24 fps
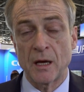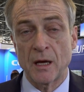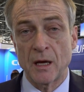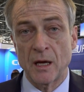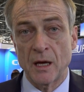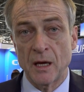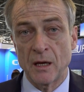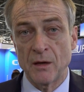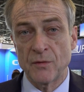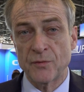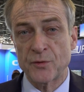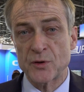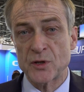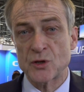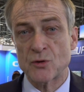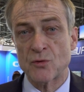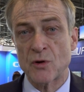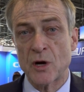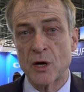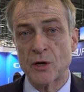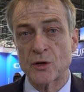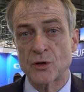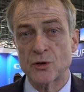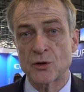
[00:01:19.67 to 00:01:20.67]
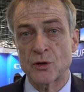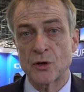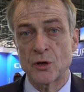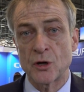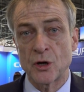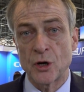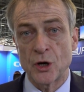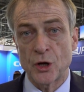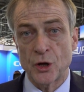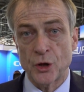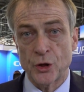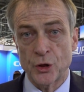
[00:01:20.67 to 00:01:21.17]
infrastructure,
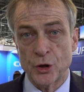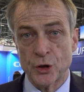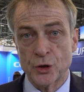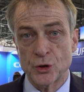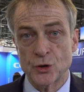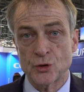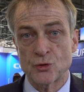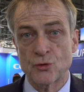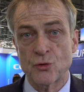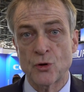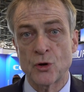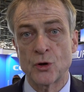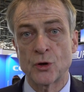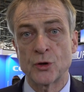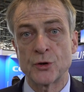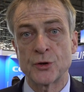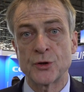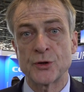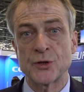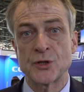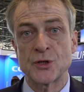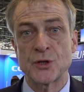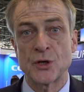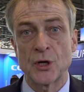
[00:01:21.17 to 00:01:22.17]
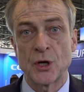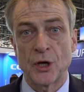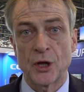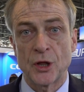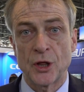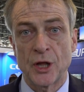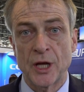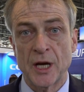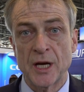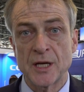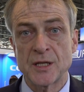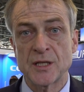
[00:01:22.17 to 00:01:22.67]
the controllers,
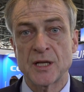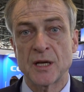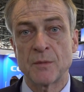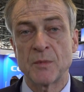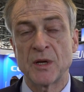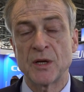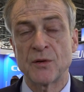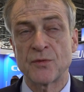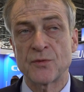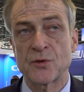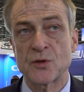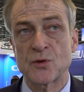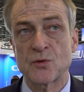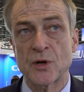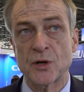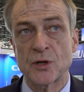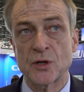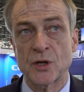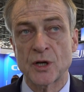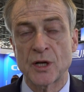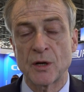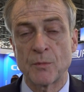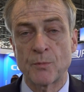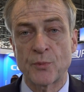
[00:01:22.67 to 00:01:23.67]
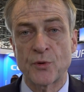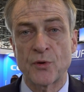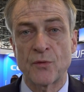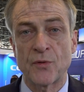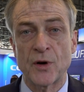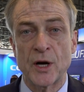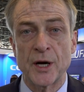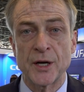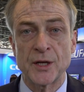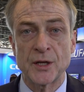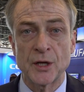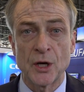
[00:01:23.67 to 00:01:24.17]
the ATM infrastructure can
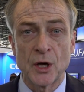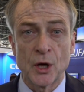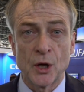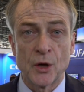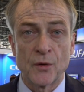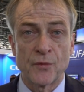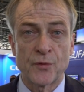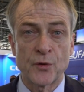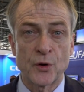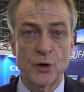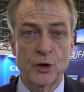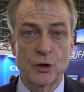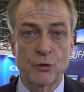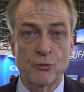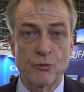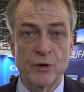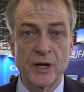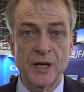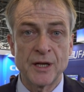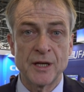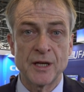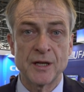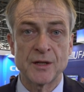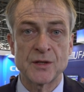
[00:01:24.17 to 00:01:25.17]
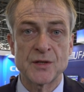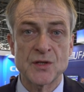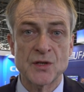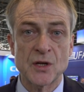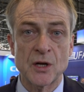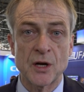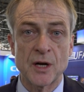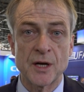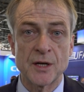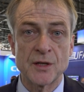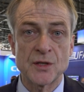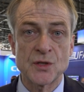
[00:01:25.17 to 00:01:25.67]
provide for greening the
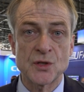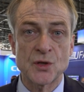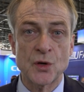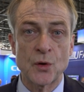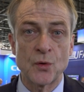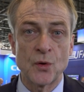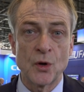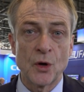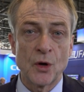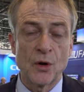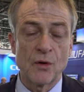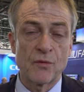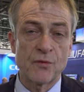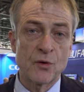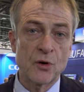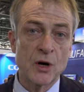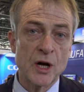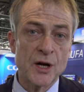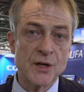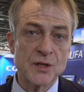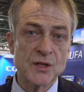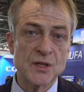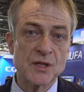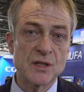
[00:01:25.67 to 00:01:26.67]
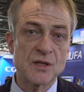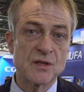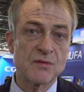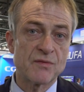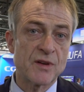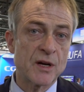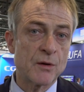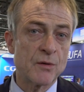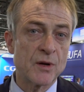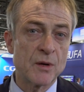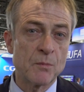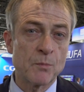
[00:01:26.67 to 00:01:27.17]
skies. So for us it's
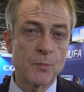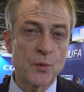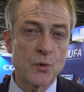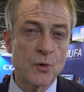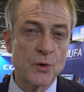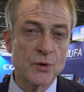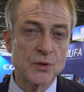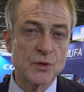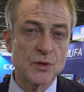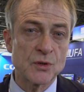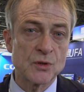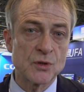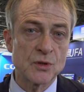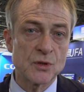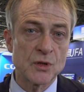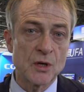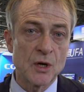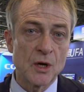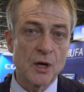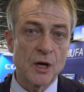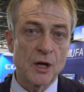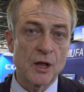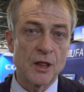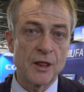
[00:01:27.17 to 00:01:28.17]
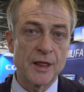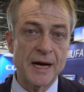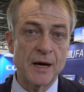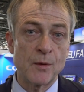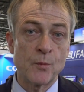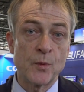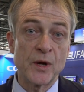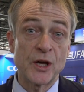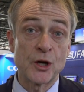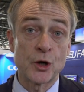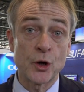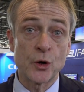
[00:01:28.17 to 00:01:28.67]
very important that
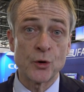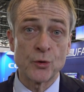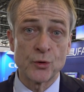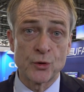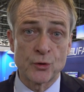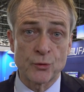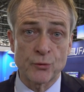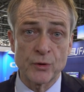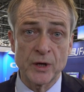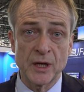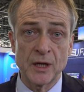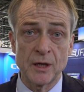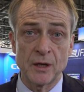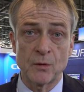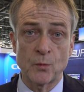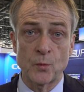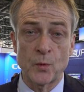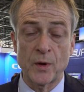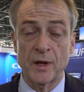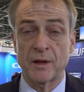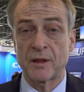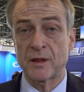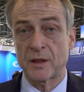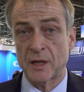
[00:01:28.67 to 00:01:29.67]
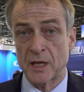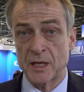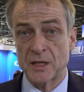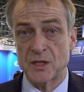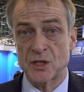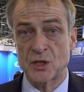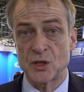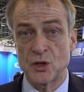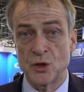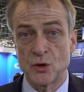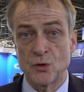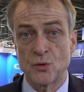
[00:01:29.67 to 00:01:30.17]
we go green with
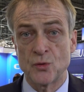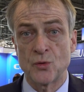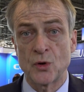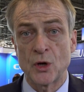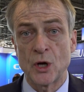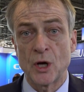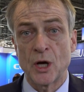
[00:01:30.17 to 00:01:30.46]
this new